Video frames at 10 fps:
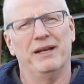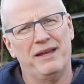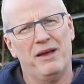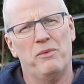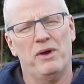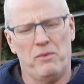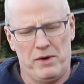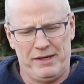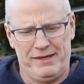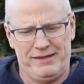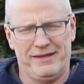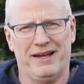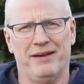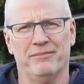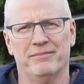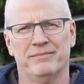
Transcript: I can wear one at a time.